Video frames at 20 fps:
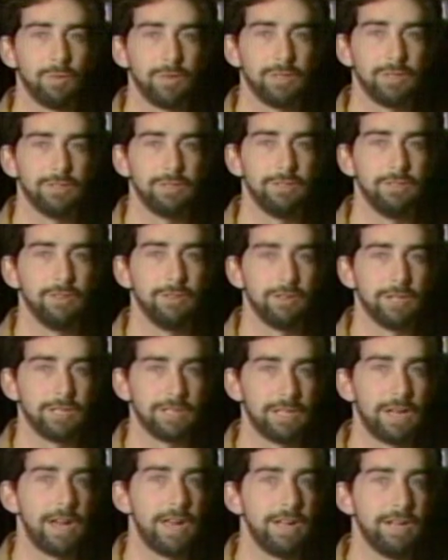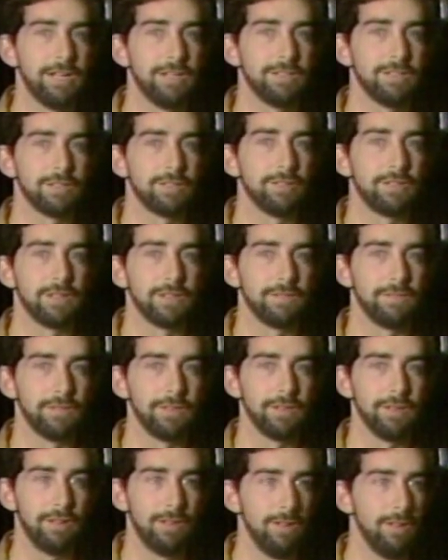what your anxieties are going to
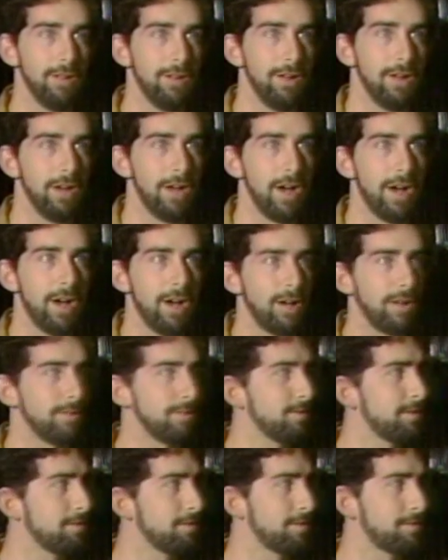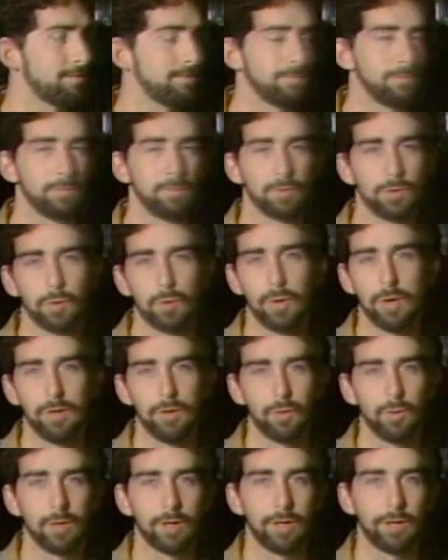feel uh, to
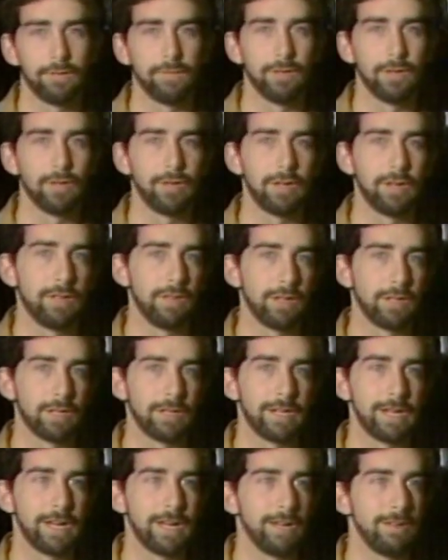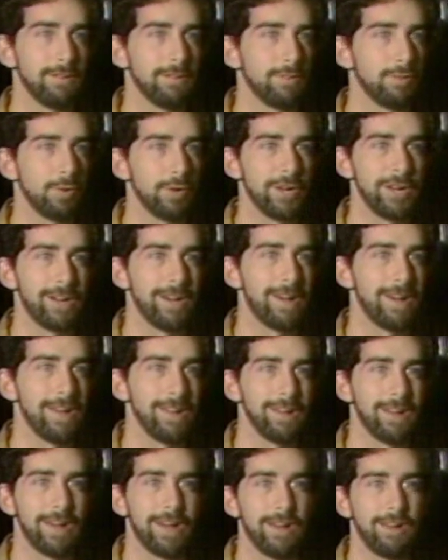whether we're going to feel anything tonight or
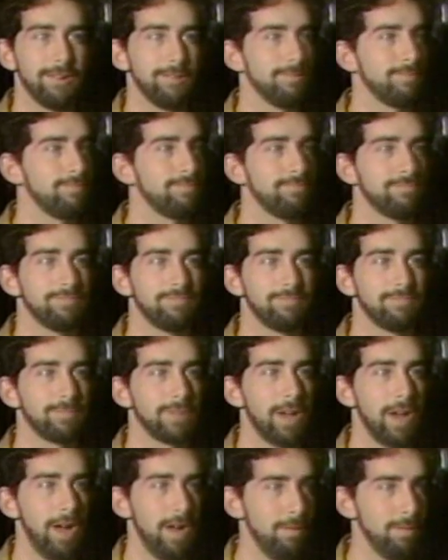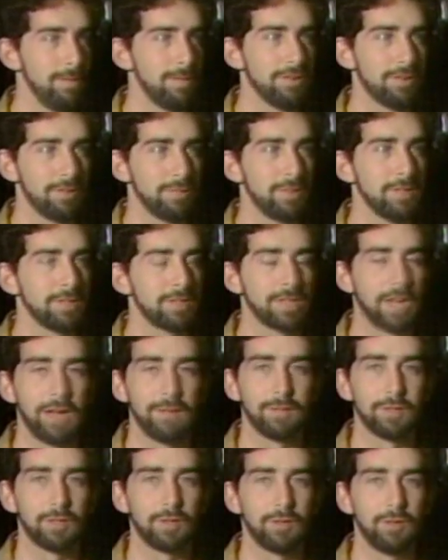not i I'm a little bit
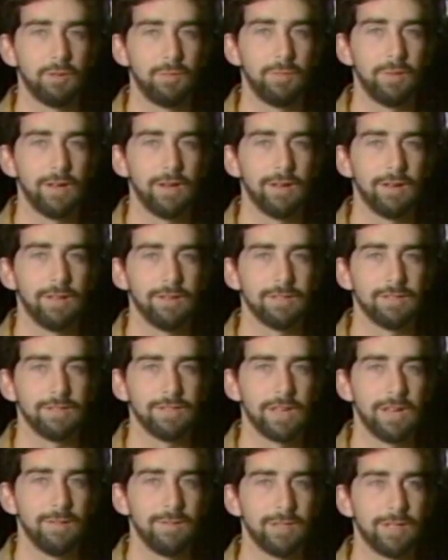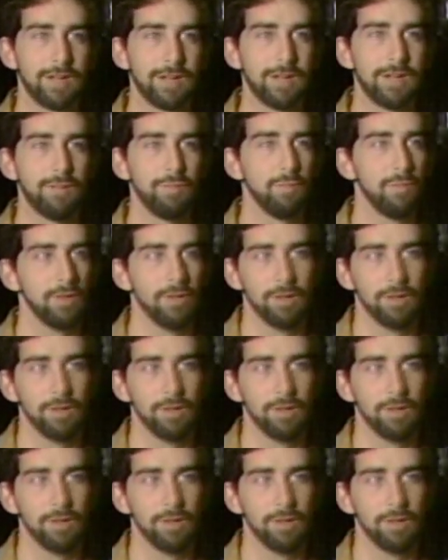skeptical, but at the same time,